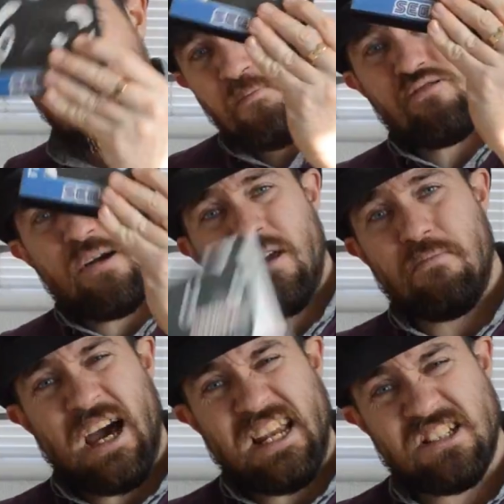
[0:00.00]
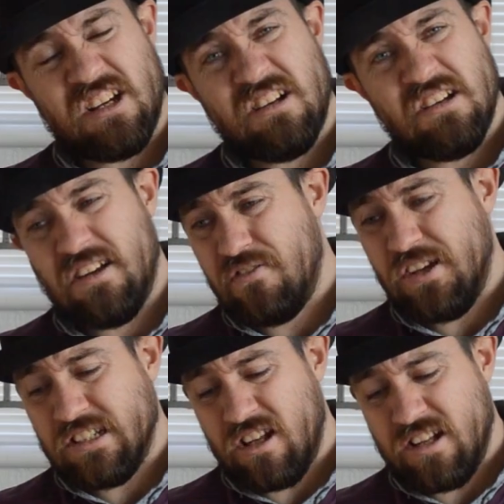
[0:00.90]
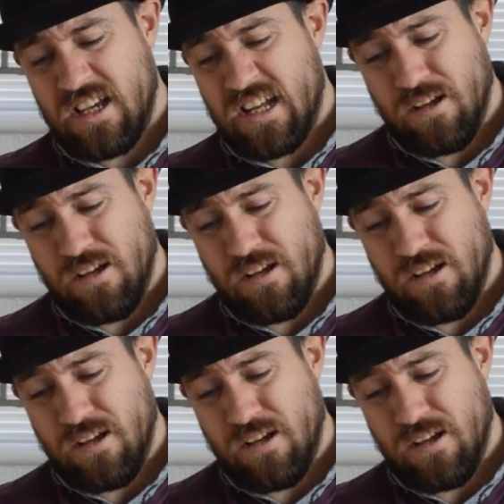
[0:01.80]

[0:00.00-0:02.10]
Premier Manager and things like that.